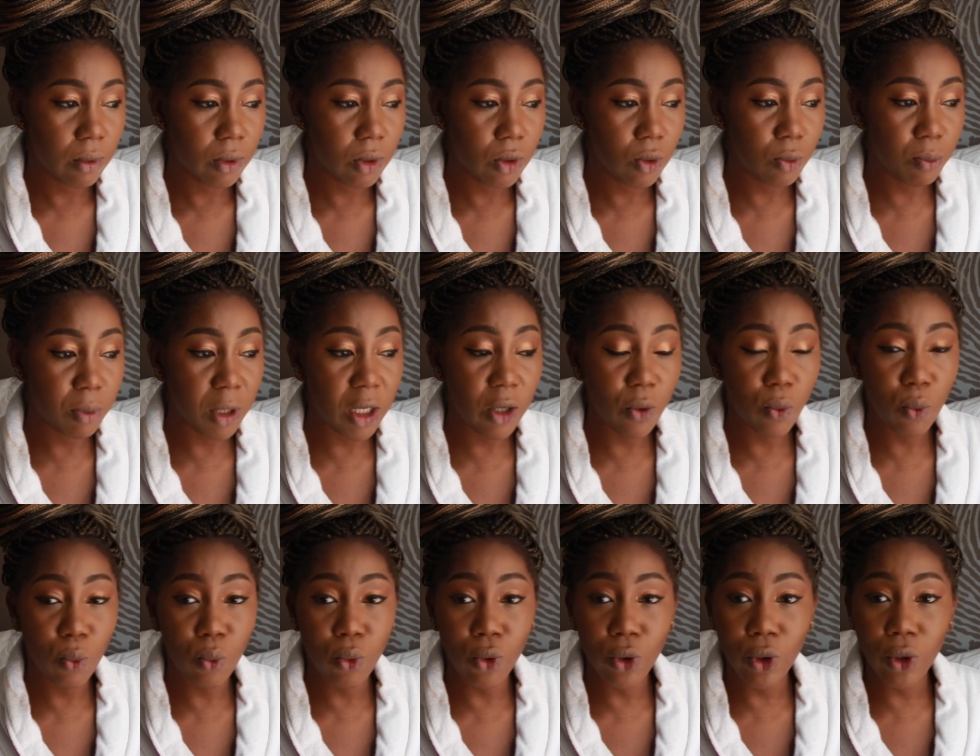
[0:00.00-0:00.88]
to
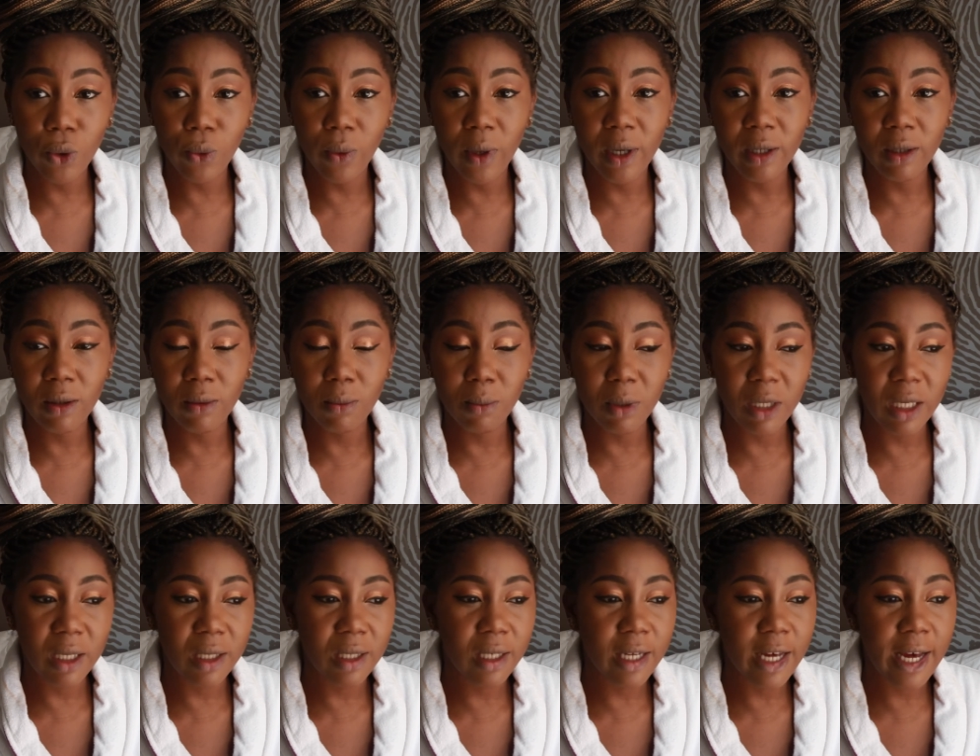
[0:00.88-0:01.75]
be who you want to
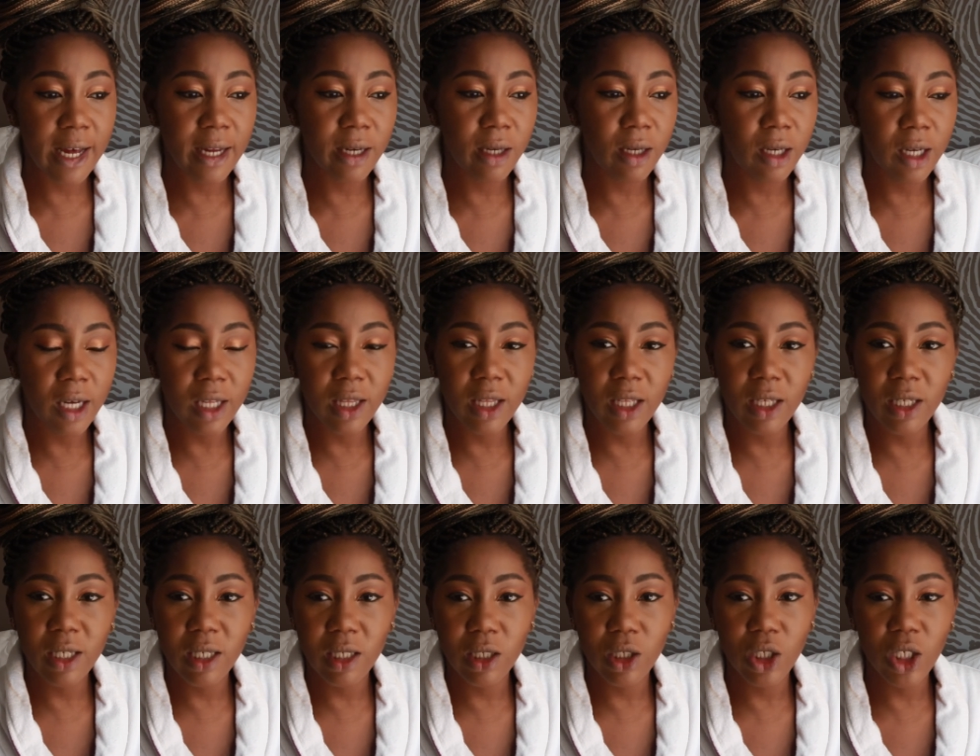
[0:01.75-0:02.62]
be, then
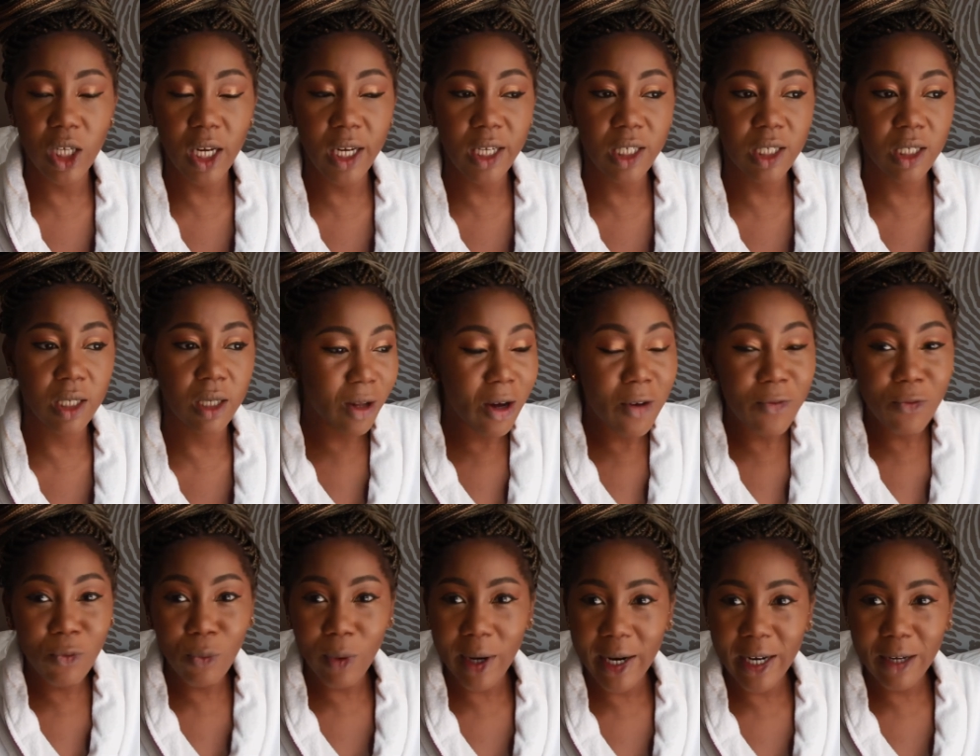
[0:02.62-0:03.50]
nothing can change it. I
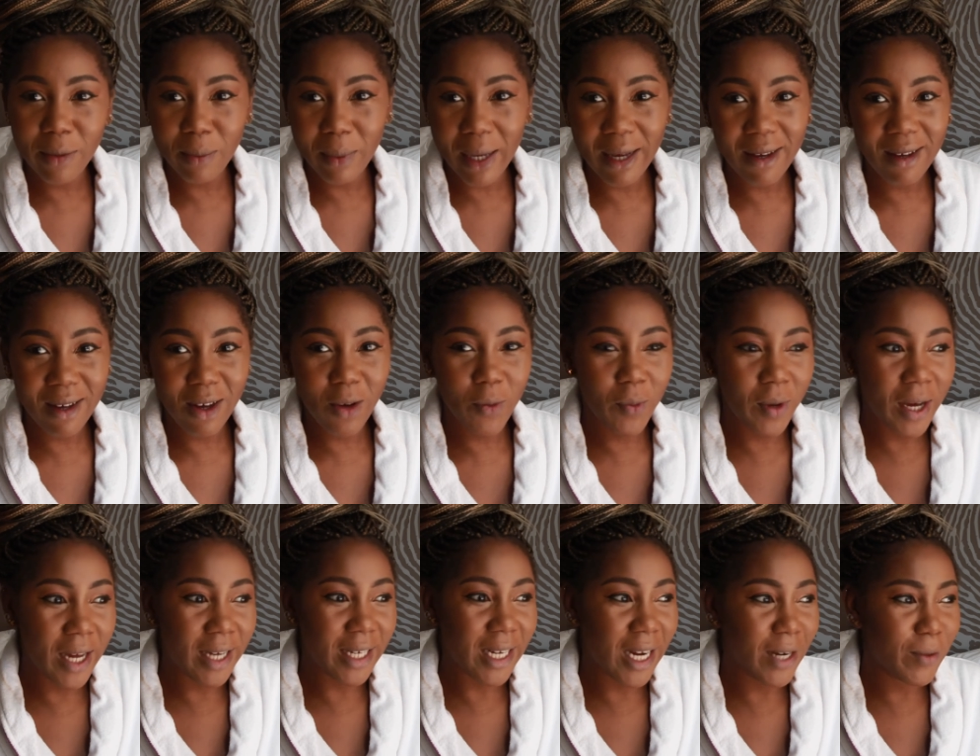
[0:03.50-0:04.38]
love wearing makeup,
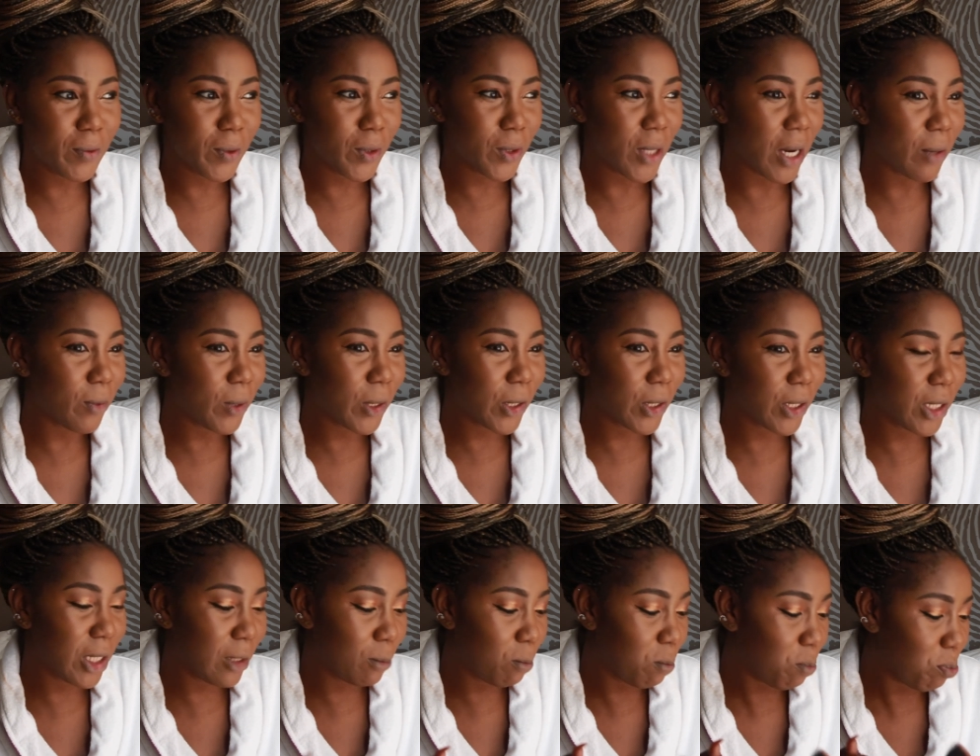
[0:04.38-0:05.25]
and I would
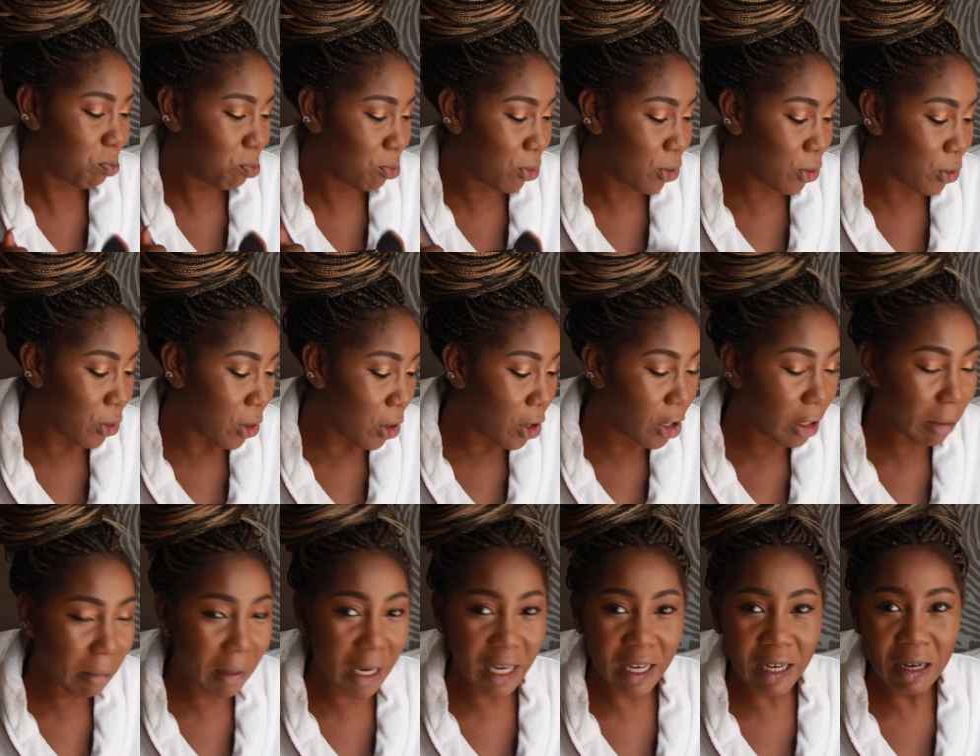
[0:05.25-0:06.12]
just put
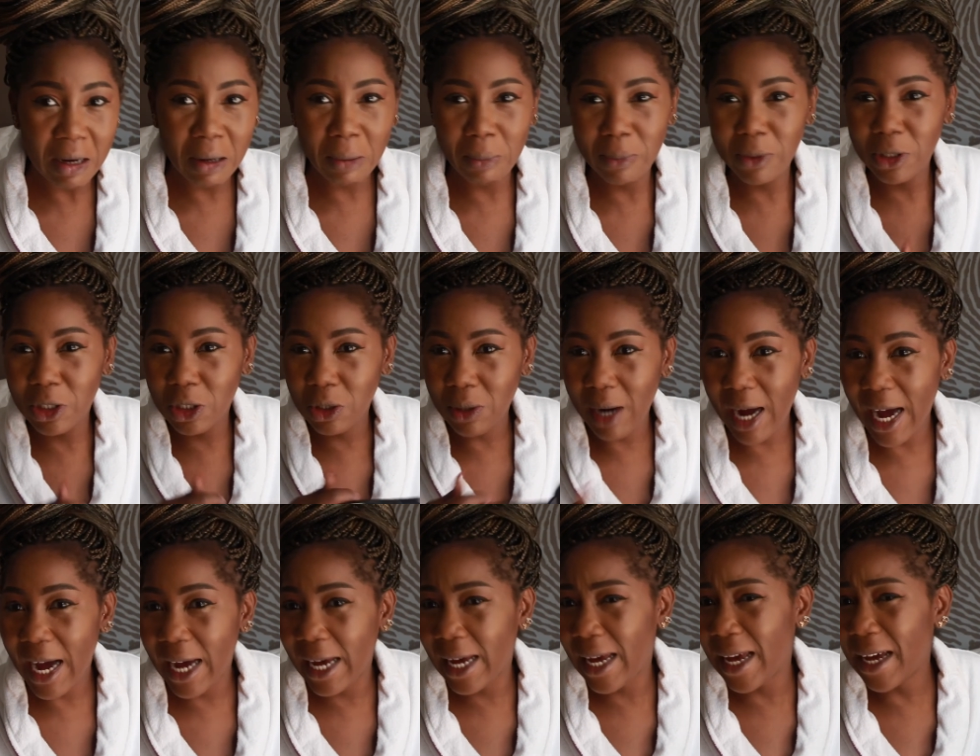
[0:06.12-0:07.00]
on makeup,
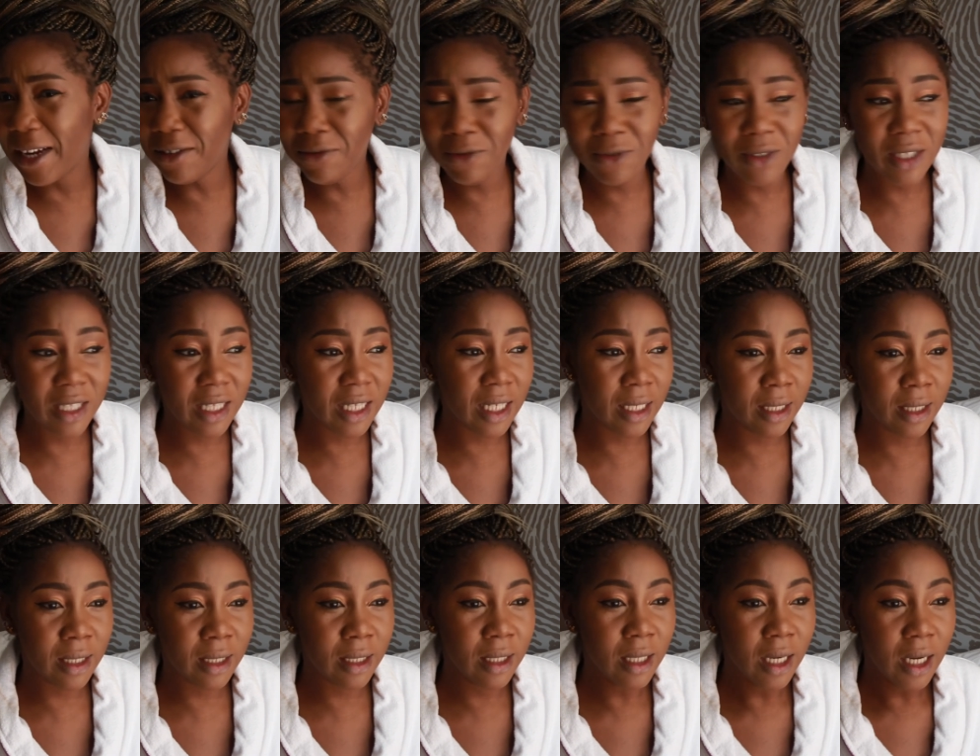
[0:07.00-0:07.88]
try
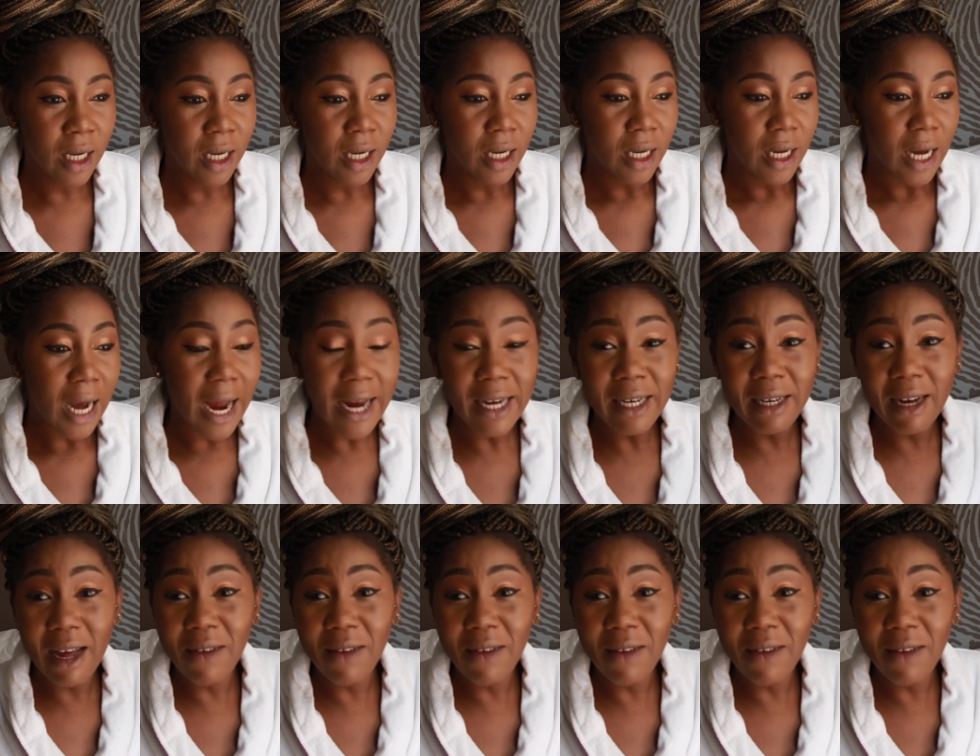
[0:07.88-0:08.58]
everything. I